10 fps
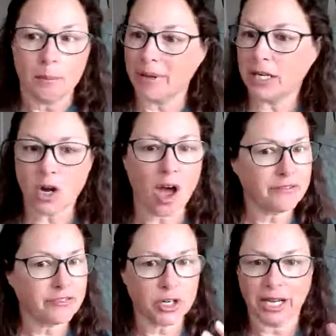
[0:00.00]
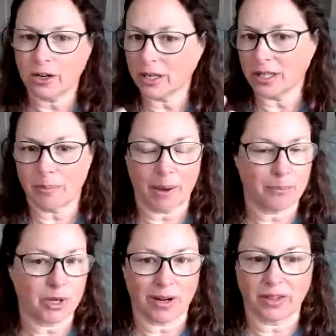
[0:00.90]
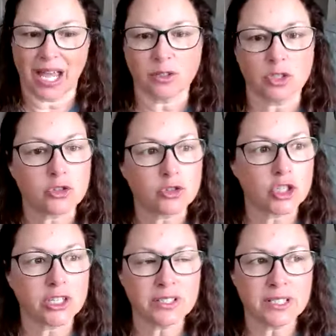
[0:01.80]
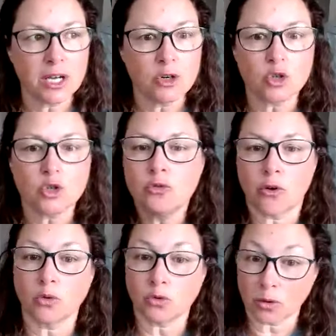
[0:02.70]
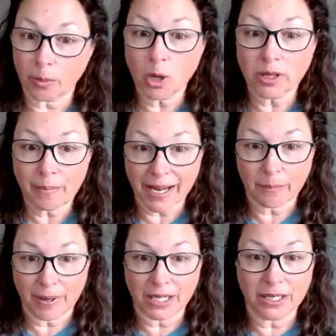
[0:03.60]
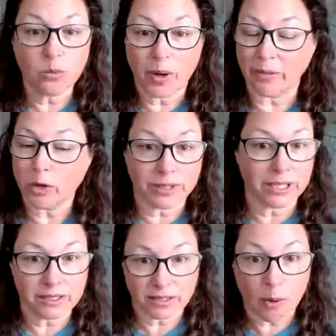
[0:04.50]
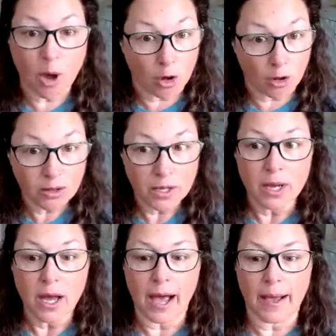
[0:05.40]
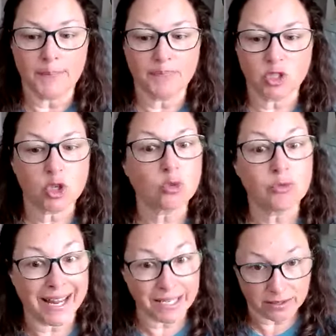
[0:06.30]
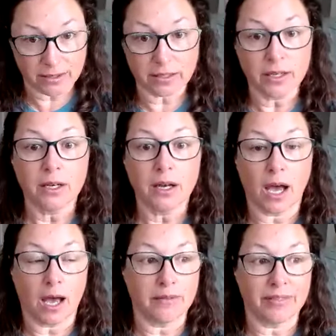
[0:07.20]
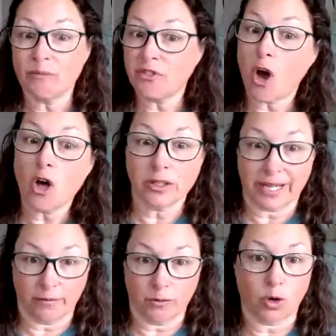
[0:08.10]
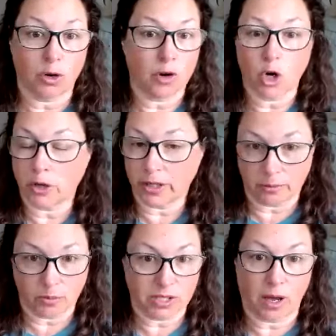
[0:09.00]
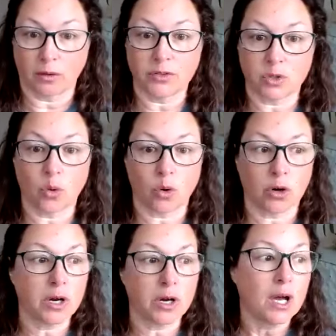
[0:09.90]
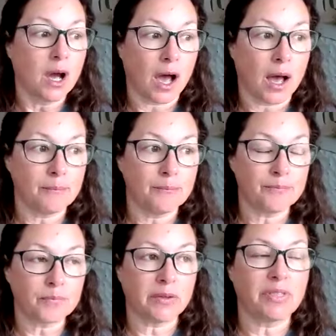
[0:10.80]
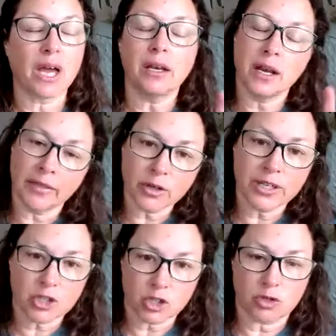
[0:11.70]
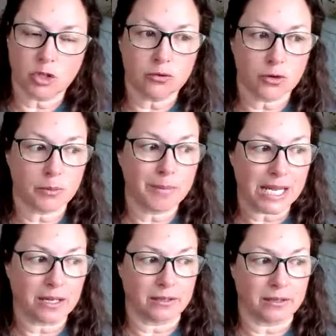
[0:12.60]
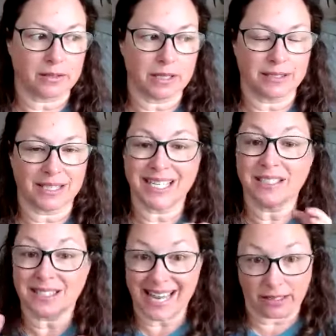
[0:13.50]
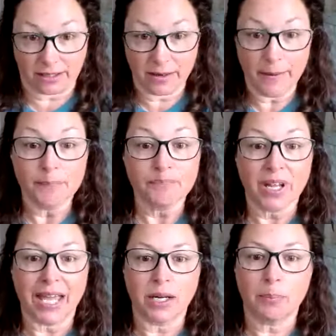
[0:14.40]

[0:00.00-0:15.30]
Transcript: but not for carrying the puppy around the house. They're just too vulnerable, in my opinion, when they're really small to risk them falling or hurting themselves. Or another issue too for me is consent. And a